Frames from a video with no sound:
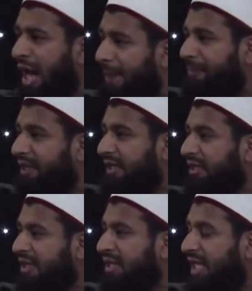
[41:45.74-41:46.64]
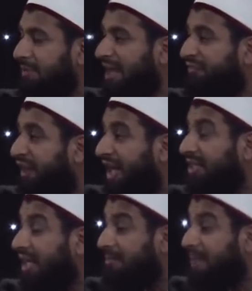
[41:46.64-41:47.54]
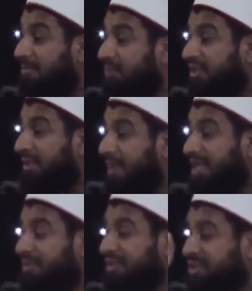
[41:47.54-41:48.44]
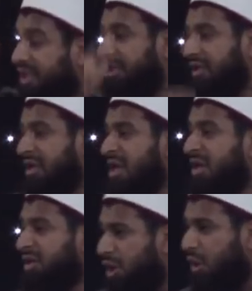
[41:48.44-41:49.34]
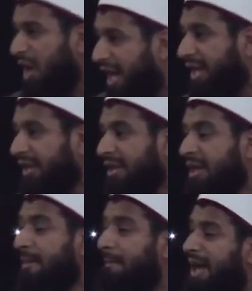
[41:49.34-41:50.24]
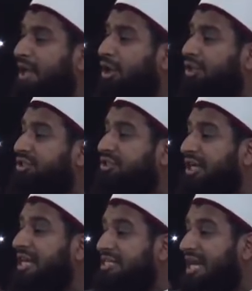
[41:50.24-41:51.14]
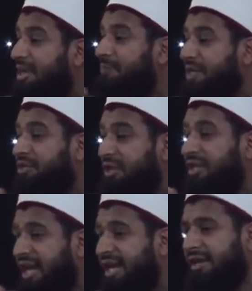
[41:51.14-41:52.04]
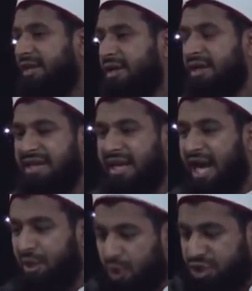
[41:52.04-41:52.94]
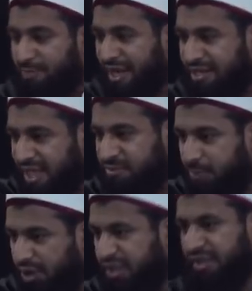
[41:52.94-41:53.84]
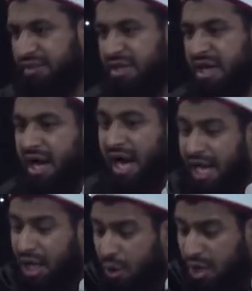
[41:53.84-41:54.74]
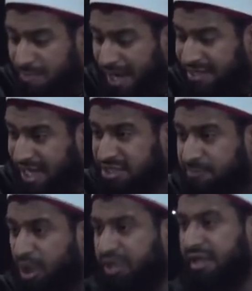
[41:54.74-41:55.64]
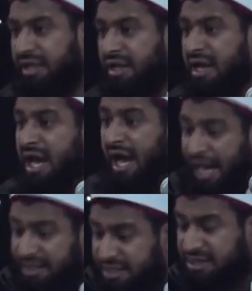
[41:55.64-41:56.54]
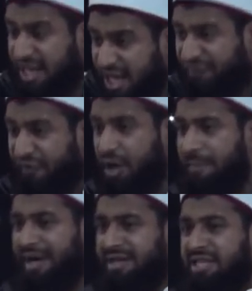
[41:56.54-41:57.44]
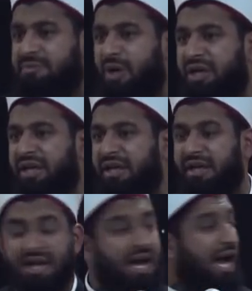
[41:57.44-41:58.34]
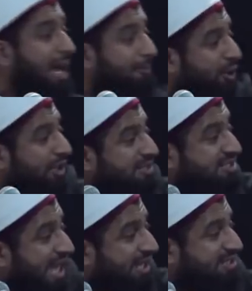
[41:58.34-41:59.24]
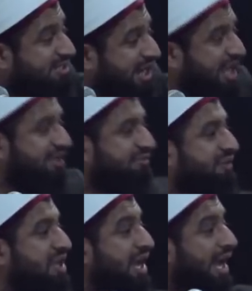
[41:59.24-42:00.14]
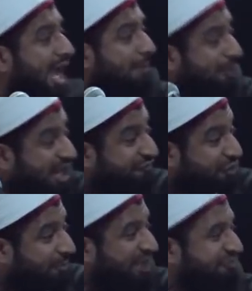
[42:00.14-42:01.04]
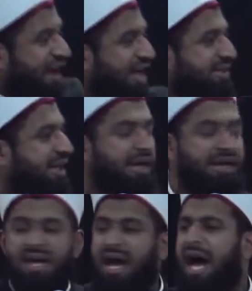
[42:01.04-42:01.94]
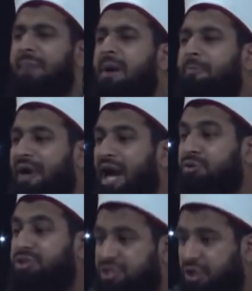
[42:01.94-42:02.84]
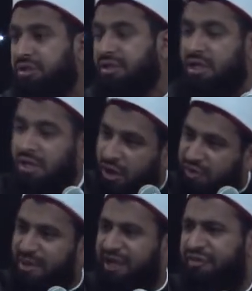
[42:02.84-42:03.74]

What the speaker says: happy that my father and my mother made me study. You know why? My whole studies led me to the day that I washed my dad's body. I lowered my dad's body. I did the kafan on my dad's body. I put him inside his grave. I prayed for my father. I'm a proud son of my